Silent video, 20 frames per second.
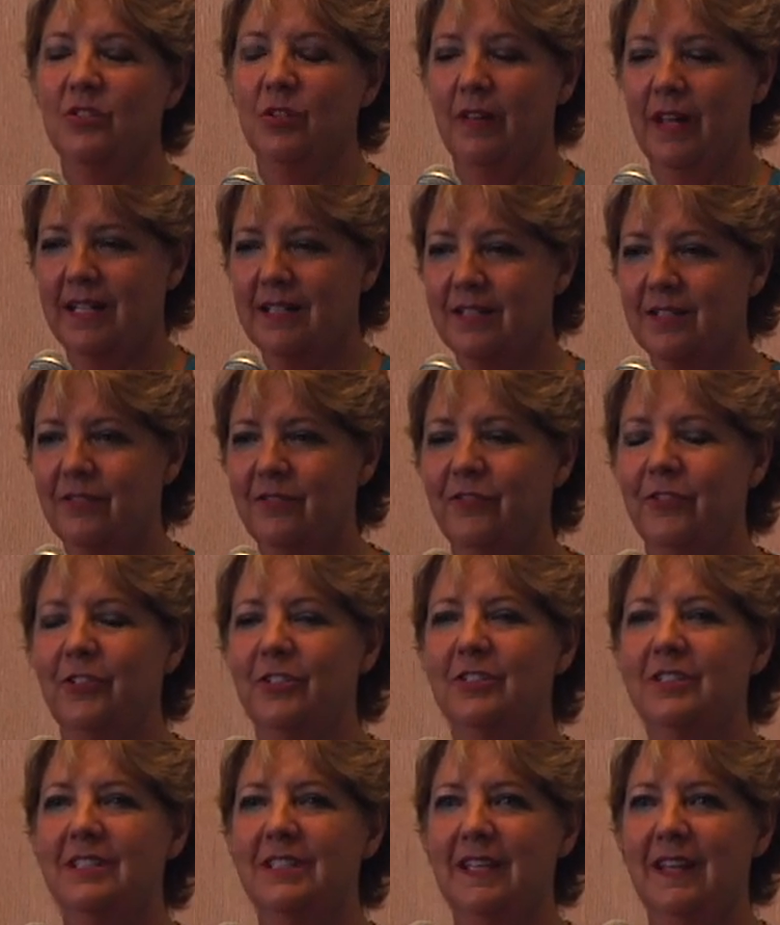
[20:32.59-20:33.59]
So that's the
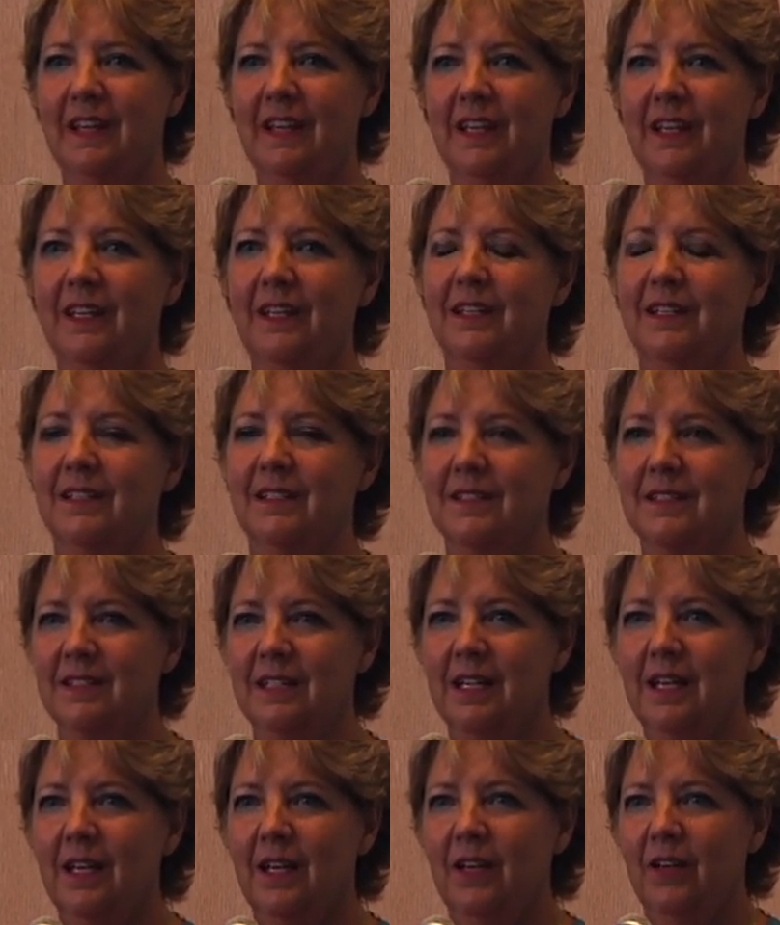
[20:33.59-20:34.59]
first thing, is
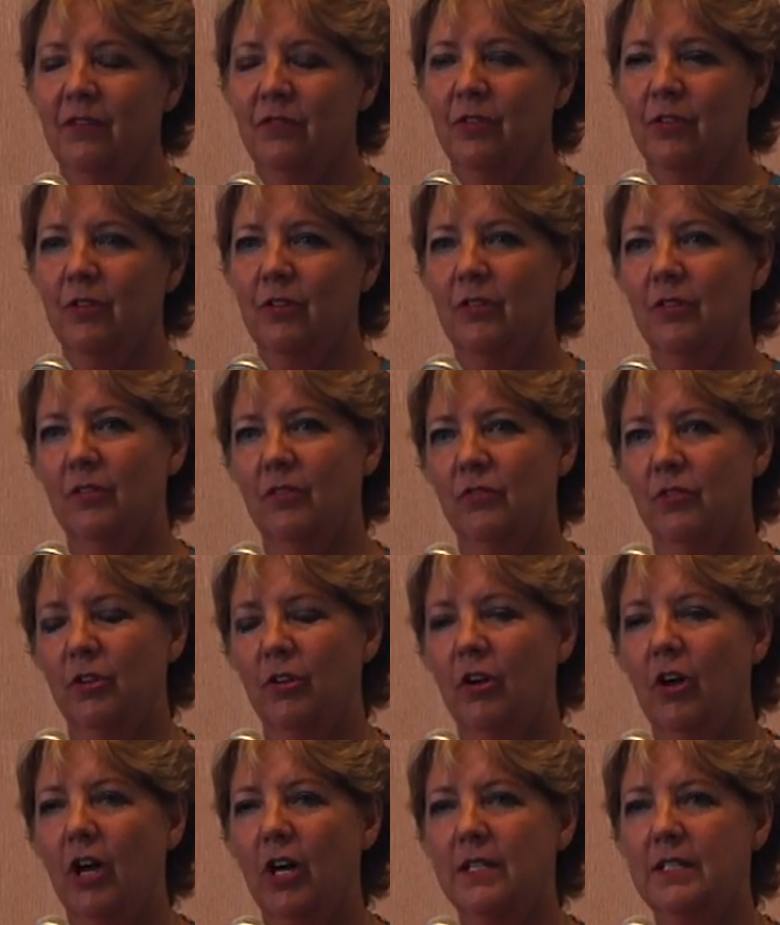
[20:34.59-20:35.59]
for, for
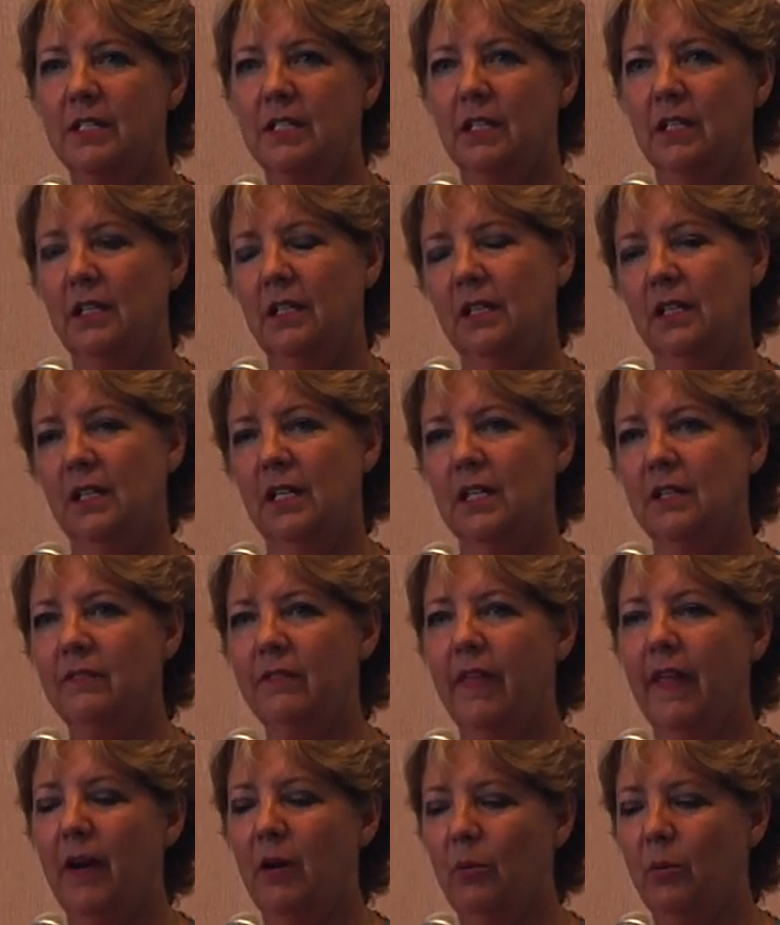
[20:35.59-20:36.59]
God to
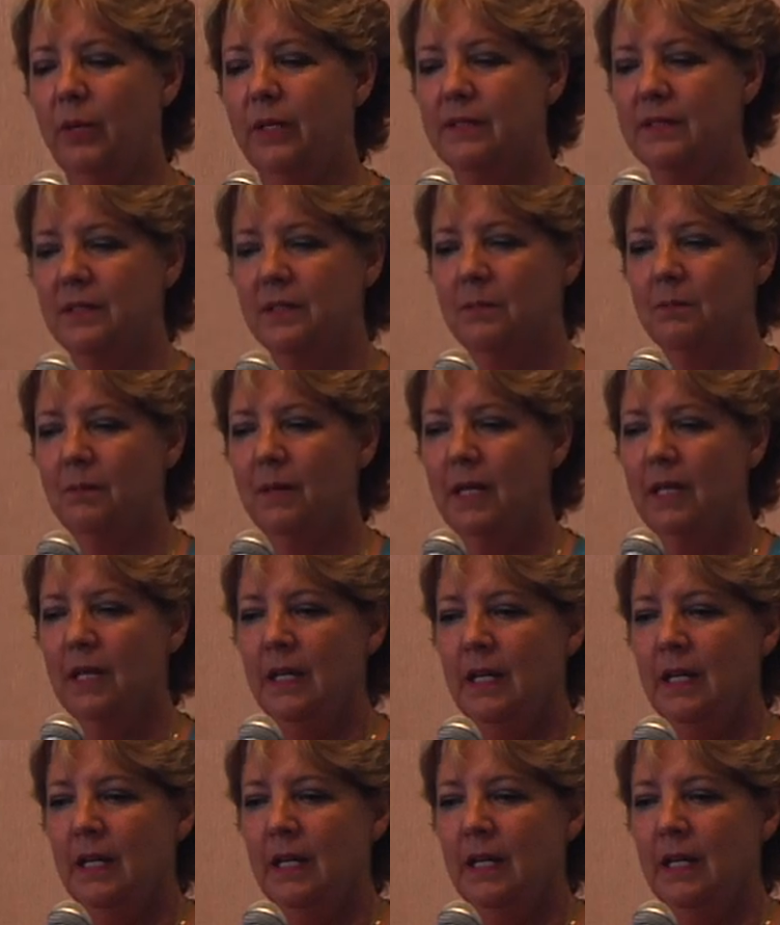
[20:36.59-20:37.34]
give that wisdom.